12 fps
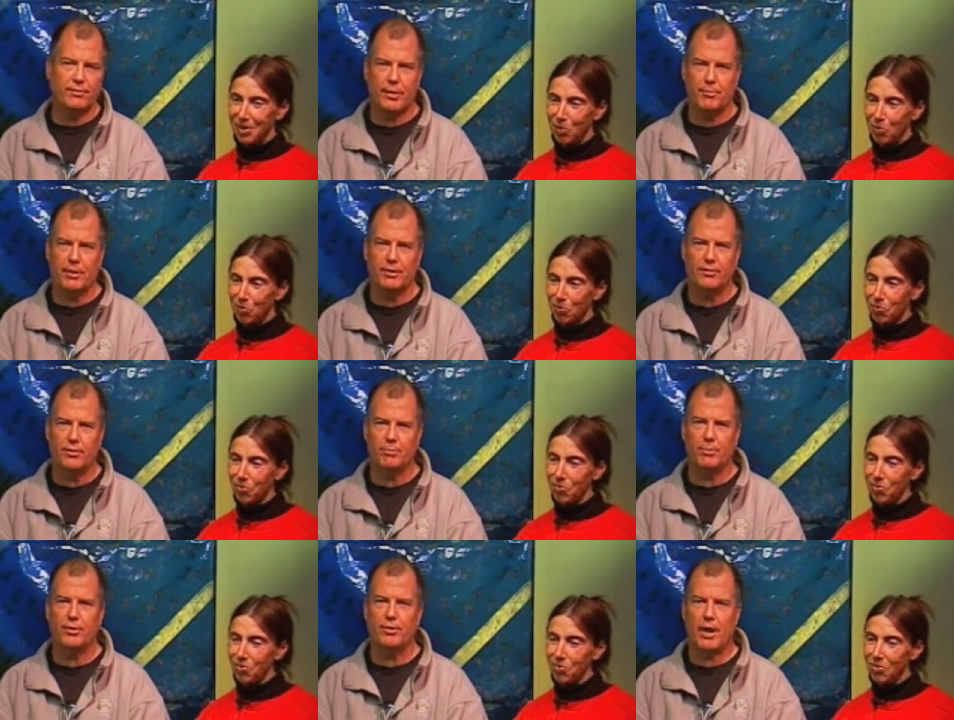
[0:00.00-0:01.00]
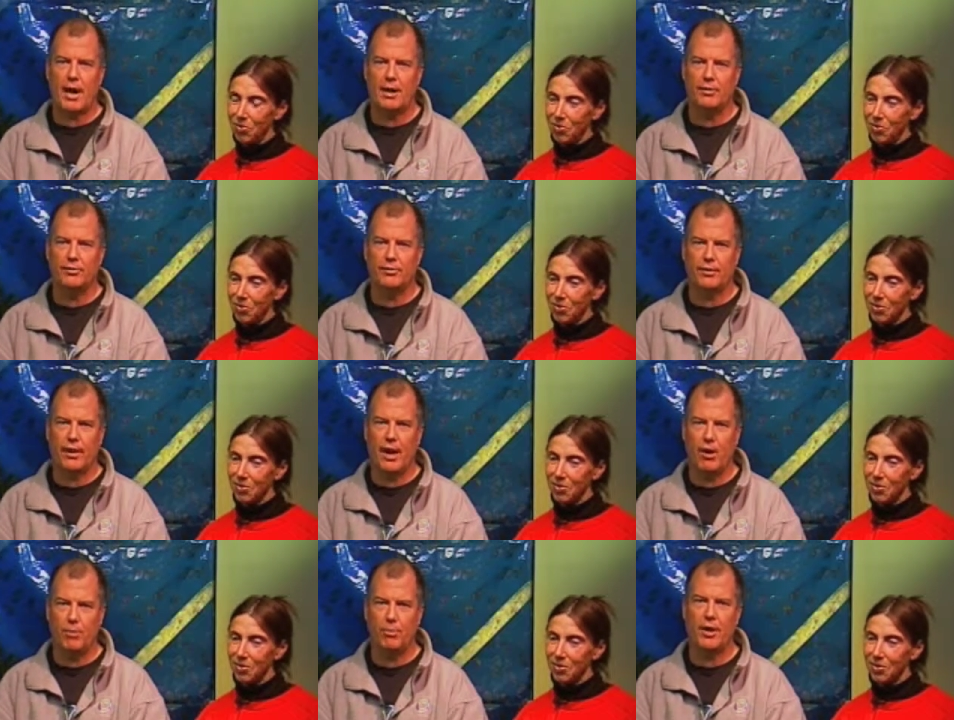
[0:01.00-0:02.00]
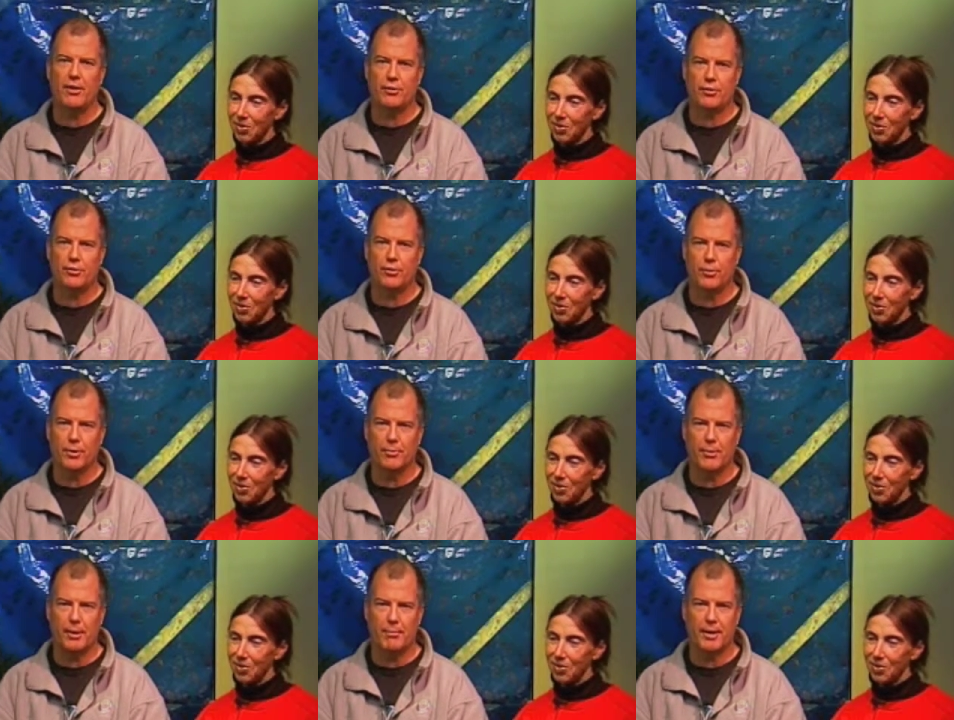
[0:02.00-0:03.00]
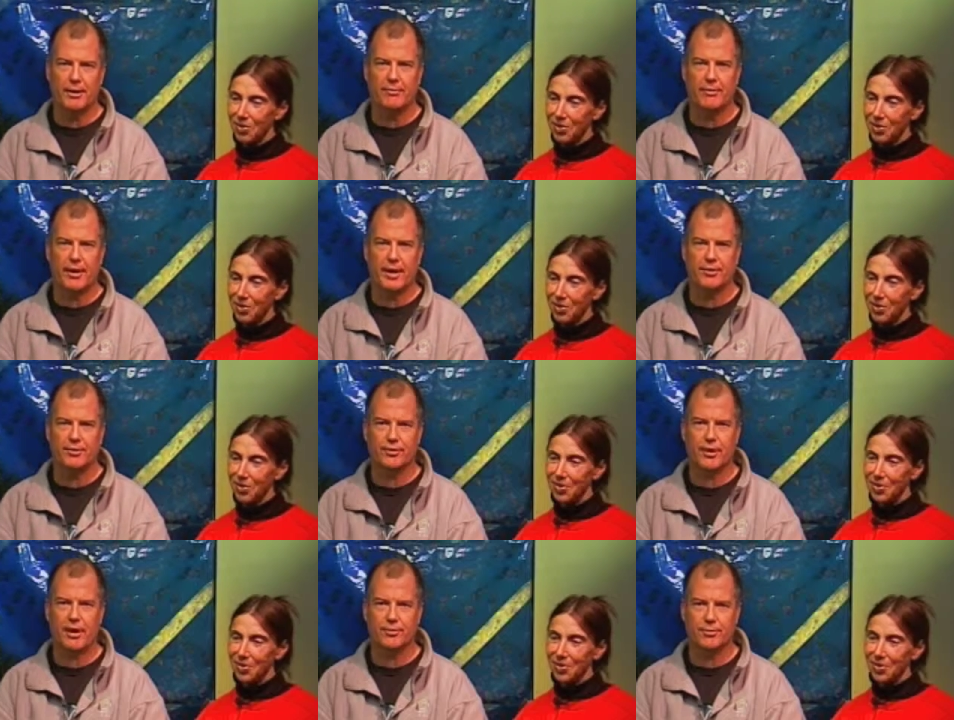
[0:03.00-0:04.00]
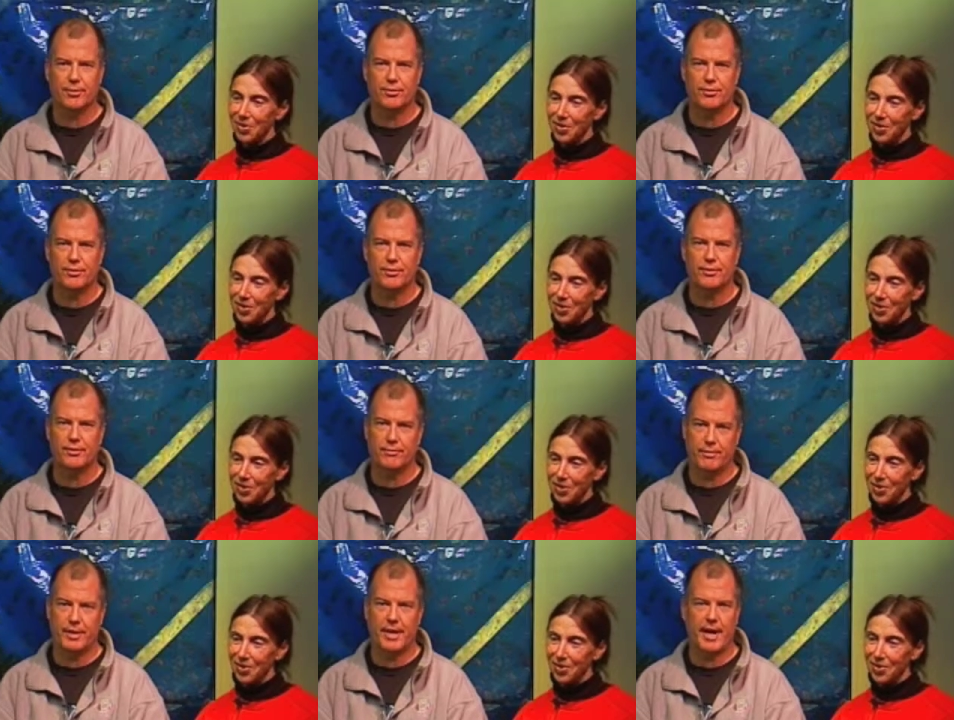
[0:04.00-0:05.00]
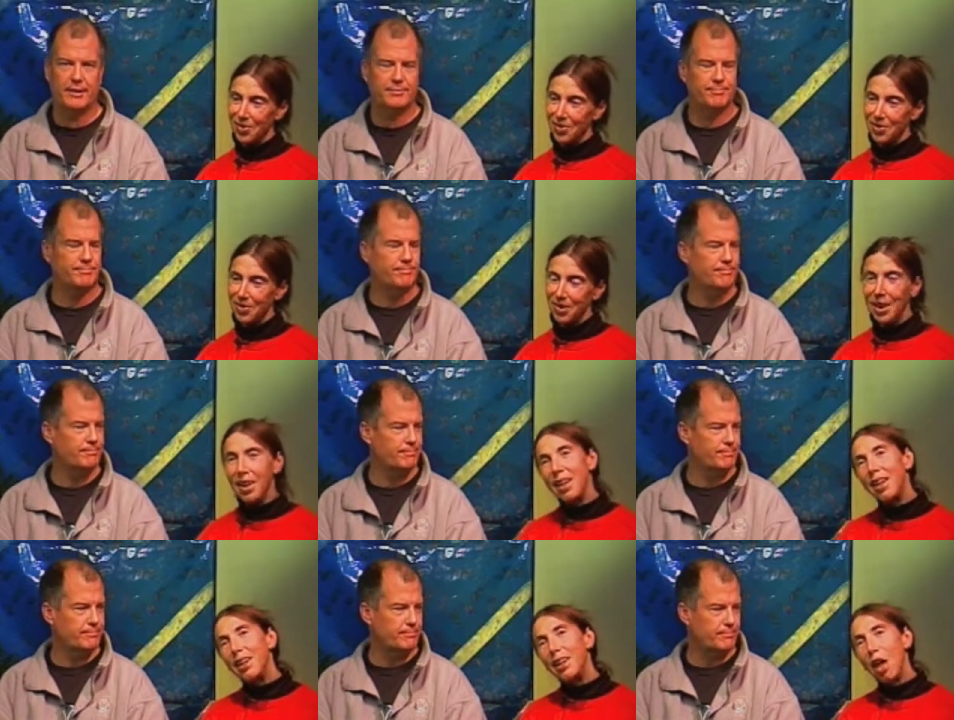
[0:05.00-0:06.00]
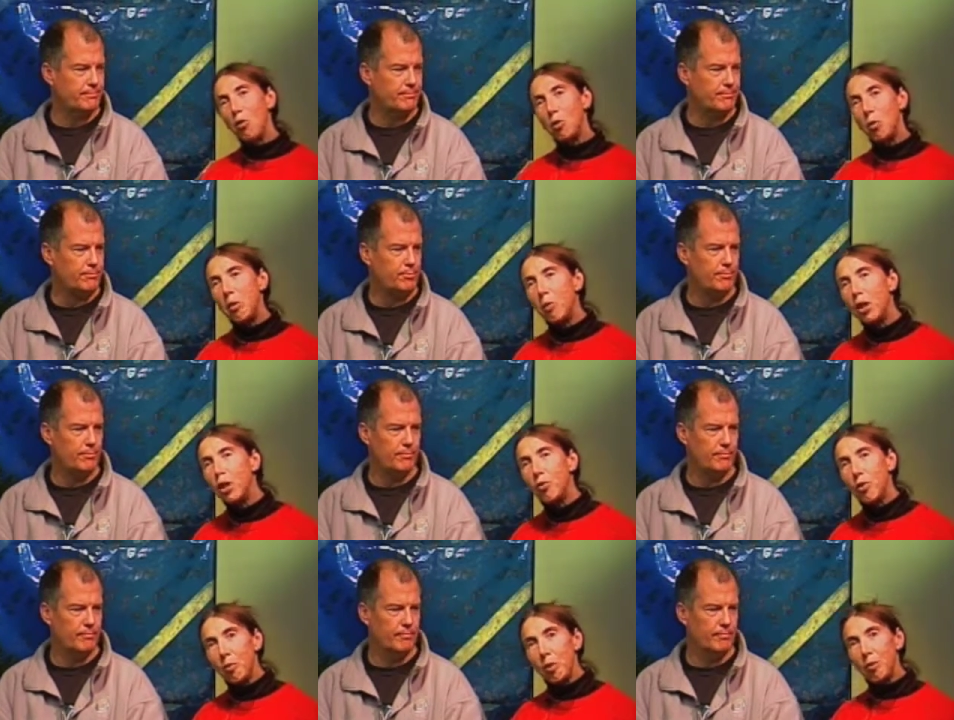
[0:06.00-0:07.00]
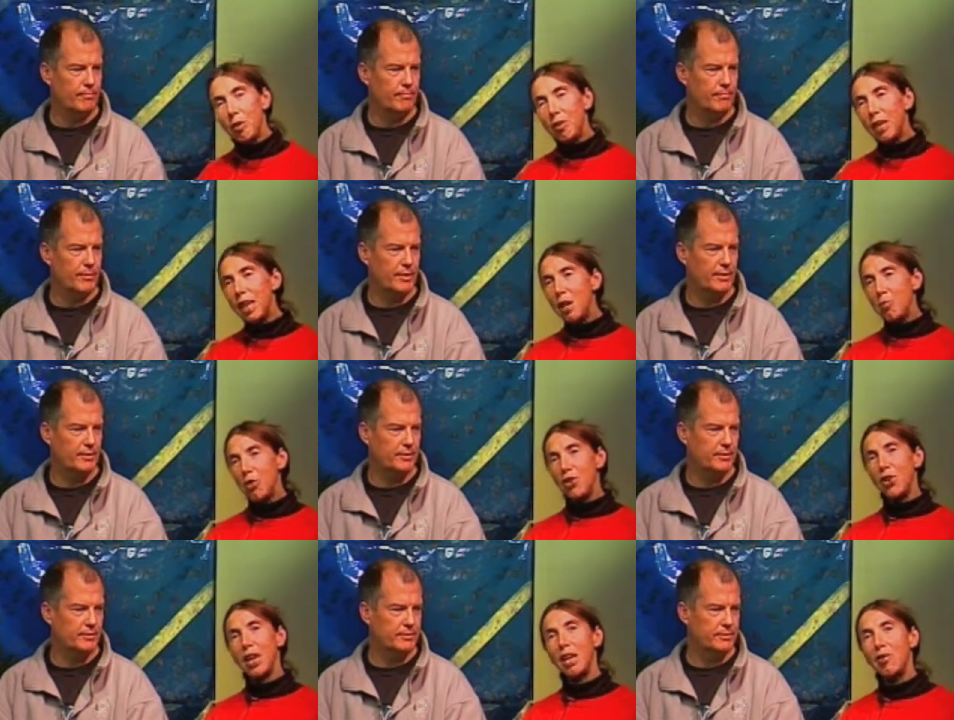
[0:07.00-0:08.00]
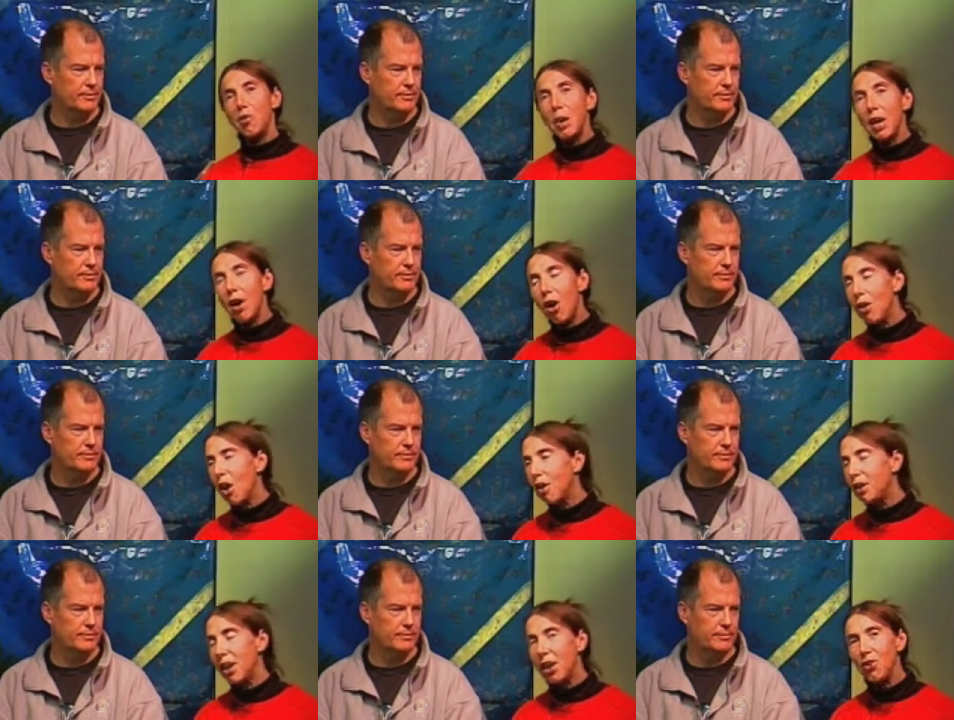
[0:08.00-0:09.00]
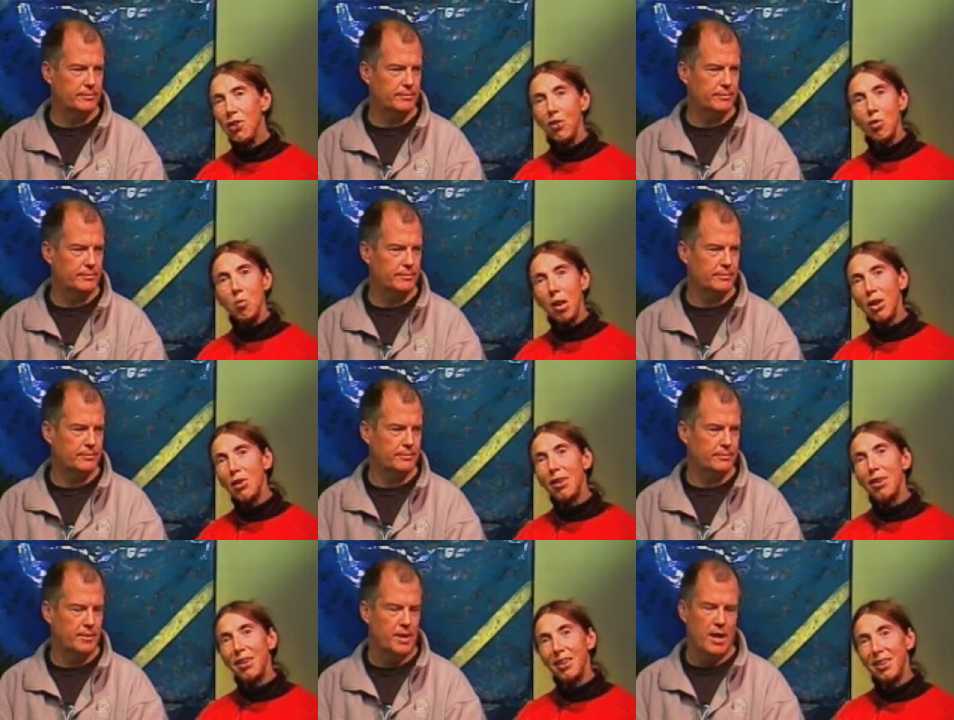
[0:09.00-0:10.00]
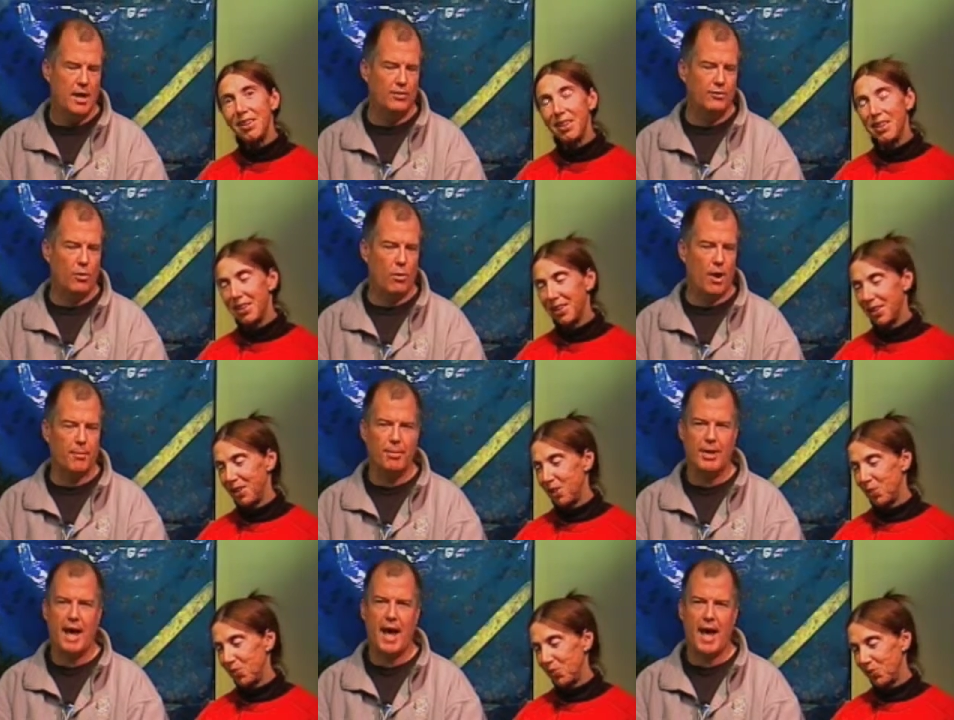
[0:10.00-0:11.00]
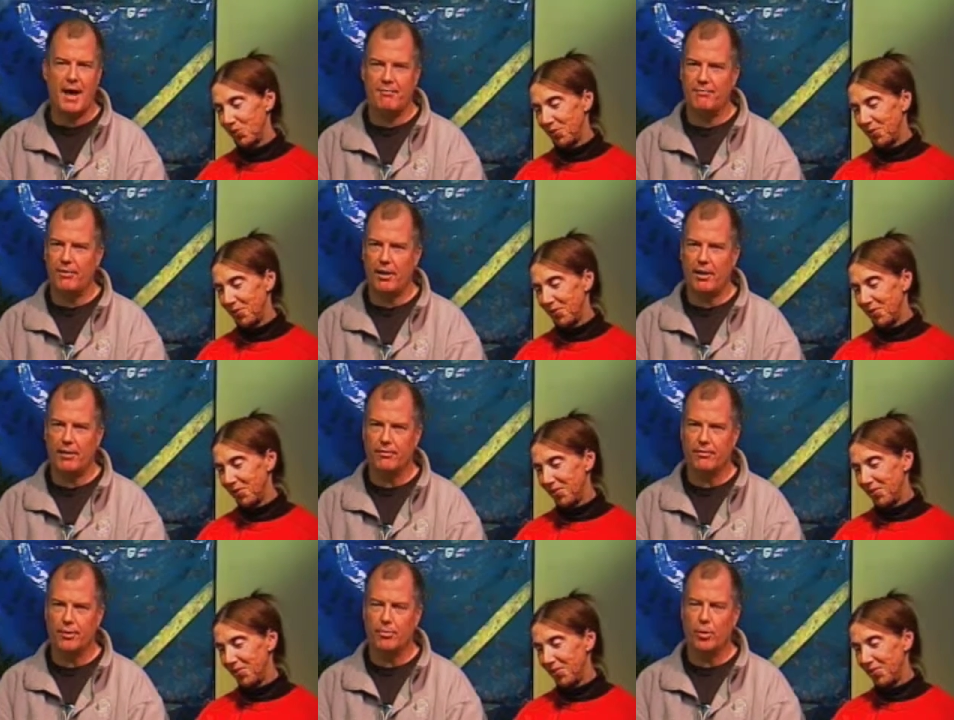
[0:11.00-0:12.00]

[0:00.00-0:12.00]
Speaker 1: something as simple as help others do it by making a financial contribution to VCAT.
Speaker 2: That would be wonderful. We would really appreciate it. It would make our holidays even better.
Speaker 1: So on behalf of the